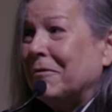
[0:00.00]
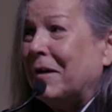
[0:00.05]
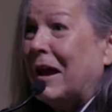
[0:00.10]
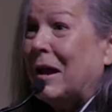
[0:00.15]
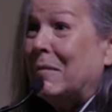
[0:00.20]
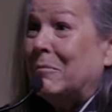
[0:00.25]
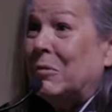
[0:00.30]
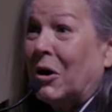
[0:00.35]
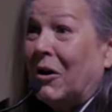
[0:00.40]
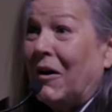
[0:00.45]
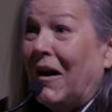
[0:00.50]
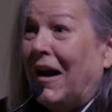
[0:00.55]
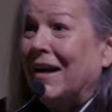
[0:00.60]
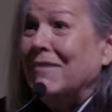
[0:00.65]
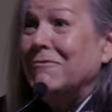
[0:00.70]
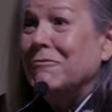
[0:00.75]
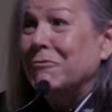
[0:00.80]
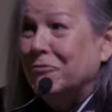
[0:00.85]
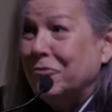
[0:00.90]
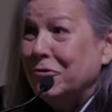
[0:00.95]

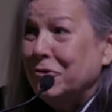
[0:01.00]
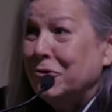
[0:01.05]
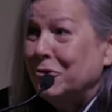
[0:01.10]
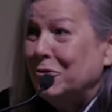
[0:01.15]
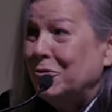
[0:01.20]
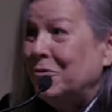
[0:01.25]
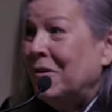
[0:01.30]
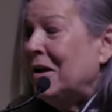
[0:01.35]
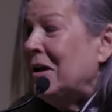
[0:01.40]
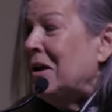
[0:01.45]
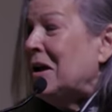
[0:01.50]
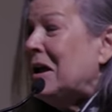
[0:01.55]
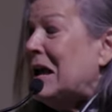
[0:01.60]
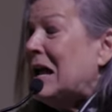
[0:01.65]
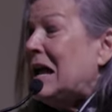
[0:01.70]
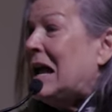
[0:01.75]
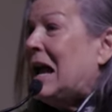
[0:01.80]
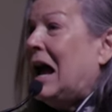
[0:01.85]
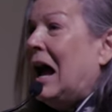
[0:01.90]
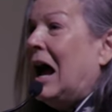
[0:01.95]
MRE food,
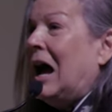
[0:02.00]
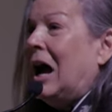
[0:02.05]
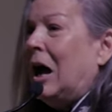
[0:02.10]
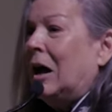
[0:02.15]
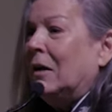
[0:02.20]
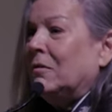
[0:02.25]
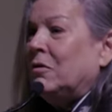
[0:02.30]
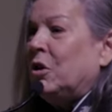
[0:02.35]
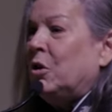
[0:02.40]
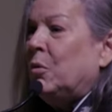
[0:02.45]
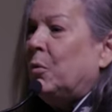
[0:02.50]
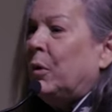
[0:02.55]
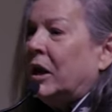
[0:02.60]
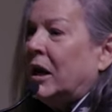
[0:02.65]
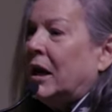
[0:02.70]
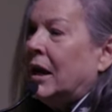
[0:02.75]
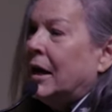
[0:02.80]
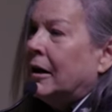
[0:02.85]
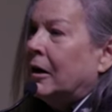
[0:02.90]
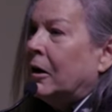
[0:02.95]
uh, you would
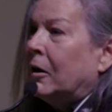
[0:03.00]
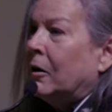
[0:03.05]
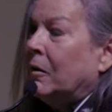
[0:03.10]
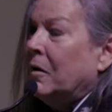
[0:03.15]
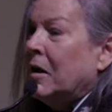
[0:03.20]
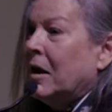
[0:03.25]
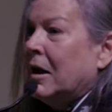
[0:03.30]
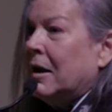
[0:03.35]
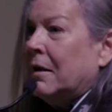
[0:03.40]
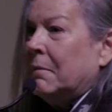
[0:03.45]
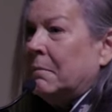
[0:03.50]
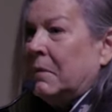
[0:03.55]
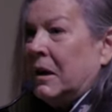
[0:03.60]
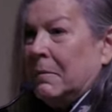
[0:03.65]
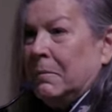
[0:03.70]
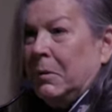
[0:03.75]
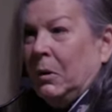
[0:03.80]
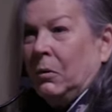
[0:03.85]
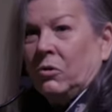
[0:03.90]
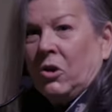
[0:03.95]
hear
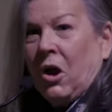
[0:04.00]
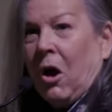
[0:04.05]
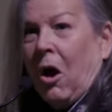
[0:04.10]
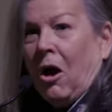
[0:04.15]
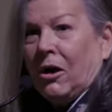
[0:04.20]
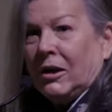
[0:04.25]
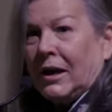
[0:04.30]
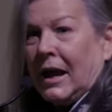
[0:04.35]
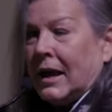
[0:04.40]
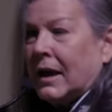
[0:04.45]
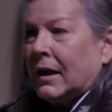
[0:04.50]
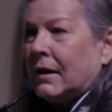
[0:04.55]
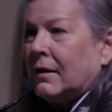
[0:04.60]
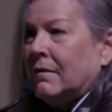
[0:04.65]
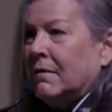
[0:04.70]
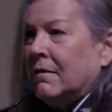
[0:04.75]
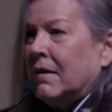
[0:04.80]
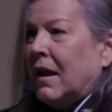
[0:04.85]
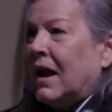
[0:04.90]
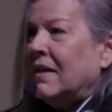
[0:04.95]
people talking
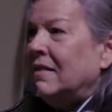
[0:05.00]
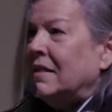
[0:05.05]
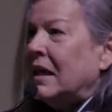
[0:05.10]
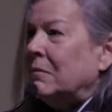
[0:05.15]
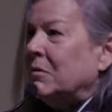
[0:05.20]
and